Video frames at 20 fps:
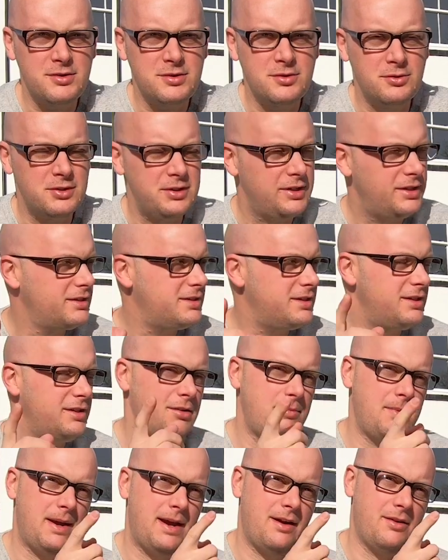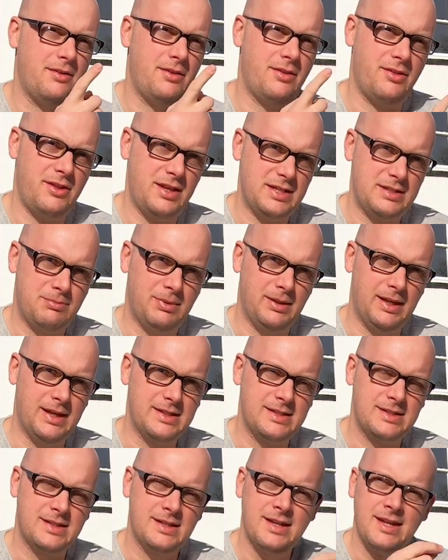talking to you about this
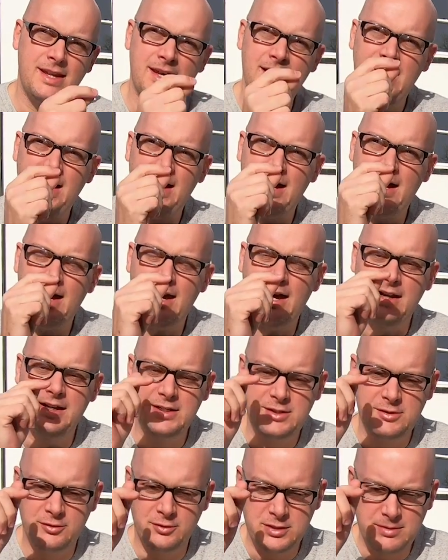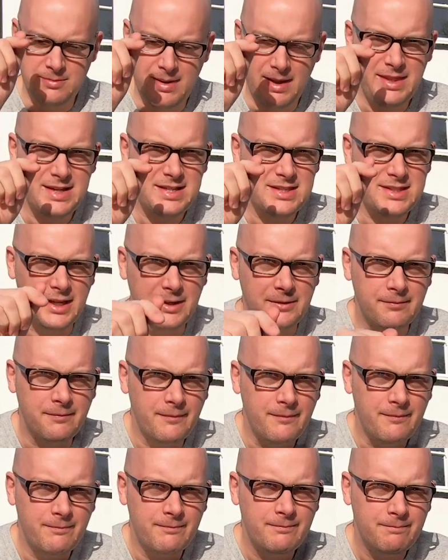place, I need to talk to you about this thing.
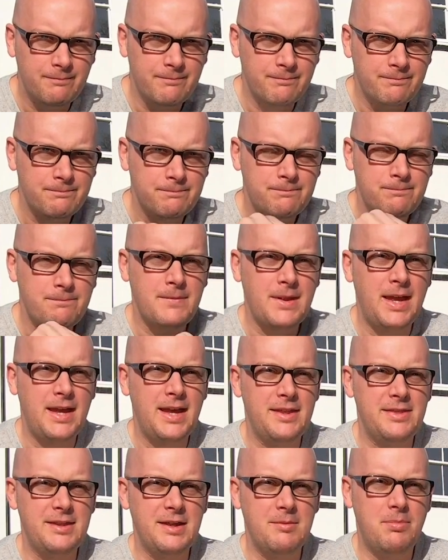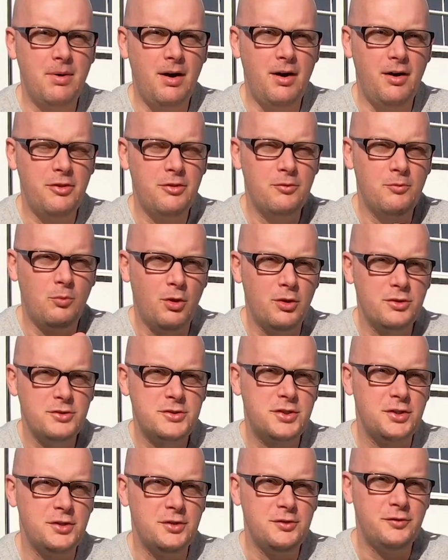The Abarth
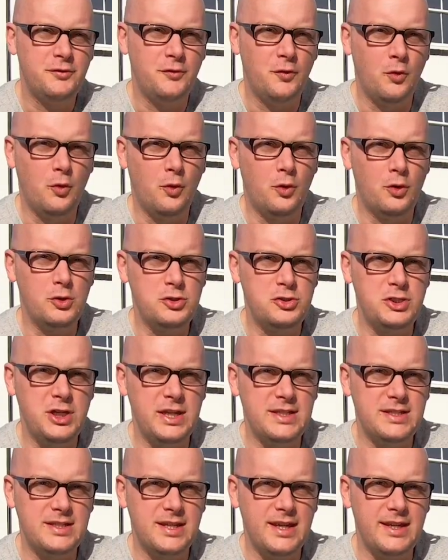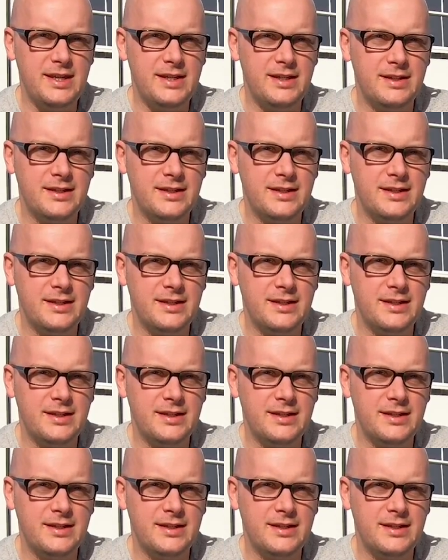124 GT.